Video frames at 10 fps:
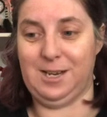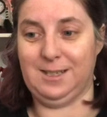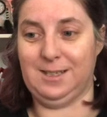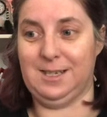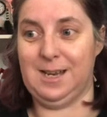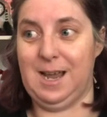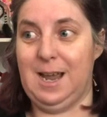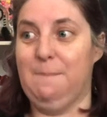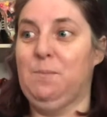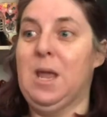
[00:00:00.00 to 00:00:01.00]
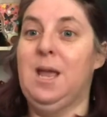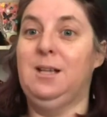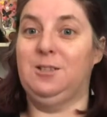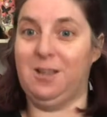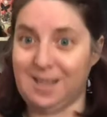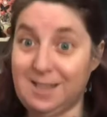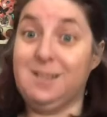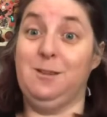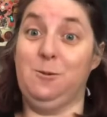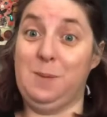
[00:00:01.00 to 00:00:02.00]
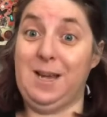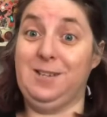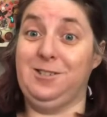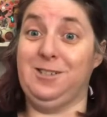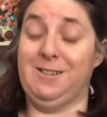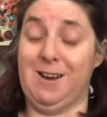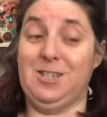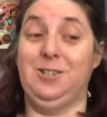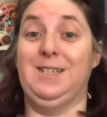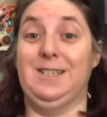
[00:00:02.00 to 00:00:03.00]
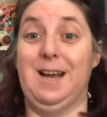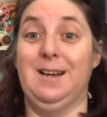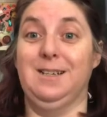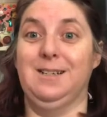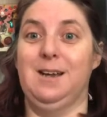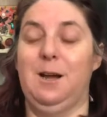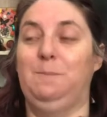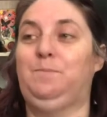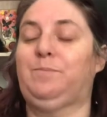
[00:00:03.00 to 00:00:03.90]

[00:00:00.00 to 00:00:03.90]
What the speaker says: today. So I think that packages are actually starting to come.